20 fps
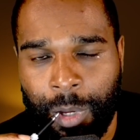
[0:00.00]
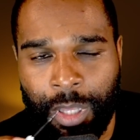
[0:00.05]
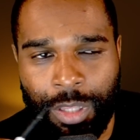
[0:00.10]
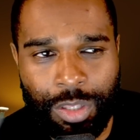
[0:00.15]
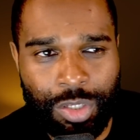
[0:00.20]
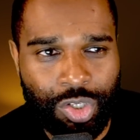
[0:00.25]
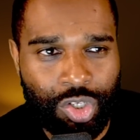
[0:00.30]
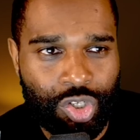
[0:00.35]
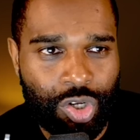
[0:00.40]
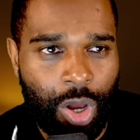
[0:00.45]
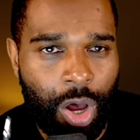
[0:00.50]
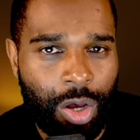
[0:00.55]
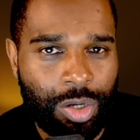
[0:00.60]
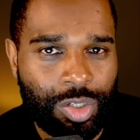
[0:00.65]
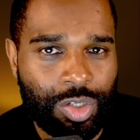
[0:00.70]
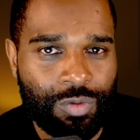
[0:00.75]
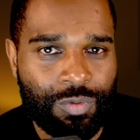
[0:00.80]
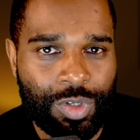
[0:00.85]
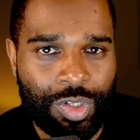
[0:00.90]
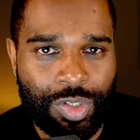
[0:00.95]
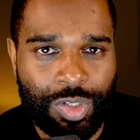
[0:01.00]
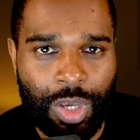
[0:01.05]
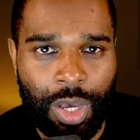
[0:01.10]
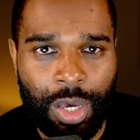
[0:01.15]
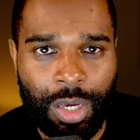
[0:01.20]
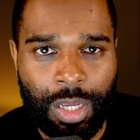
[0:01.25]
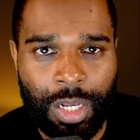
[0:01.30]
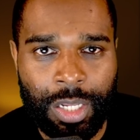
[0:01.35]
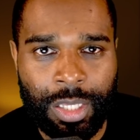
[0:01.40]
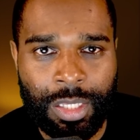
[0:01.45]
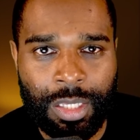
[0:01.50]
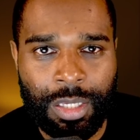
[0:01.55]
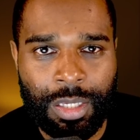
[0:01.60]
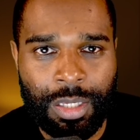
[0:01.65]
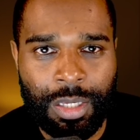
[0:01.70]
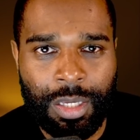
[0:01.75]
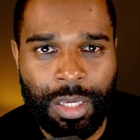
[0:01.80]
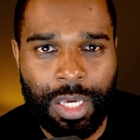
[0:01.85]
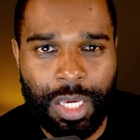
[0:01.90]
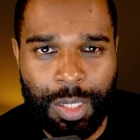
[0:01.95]
The Sharks are circling
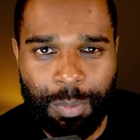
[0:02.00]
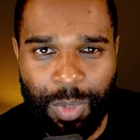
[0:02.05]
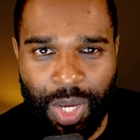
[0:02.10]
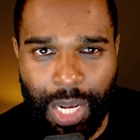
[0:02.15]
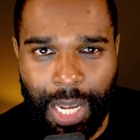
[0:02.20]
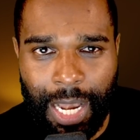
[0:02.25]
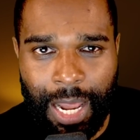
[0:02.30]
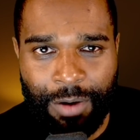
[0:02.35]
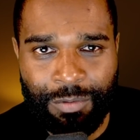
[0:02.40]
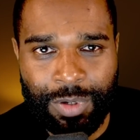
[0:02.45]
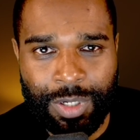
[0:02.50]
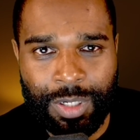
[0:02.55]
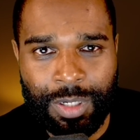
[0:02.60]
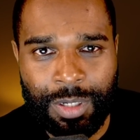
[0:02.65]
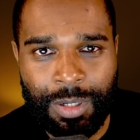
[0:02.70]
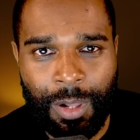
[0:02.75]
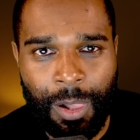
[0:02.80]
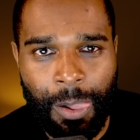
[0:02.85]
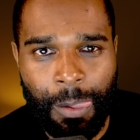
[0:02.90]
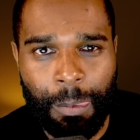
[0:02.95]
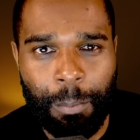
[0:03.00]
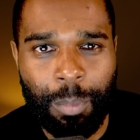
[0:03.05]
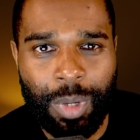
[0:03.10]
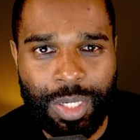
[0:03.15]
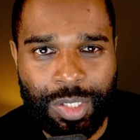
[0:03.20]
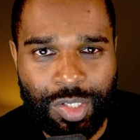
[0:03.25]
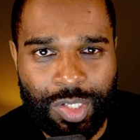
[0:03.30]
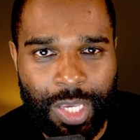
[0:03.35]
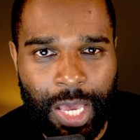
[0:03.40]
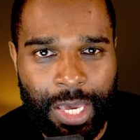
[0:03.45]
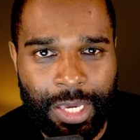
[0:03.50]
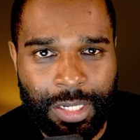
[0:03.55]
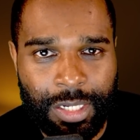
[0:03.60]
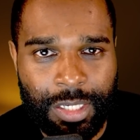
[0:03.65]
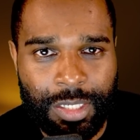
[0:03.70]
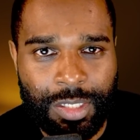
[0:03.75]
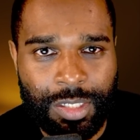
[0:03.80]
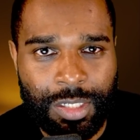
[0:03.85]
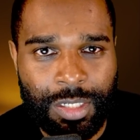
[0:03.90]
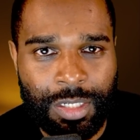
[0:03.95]
in McLaren,
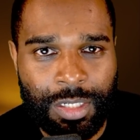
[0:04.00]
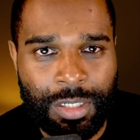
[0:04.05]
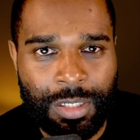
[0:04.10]
Mercedes.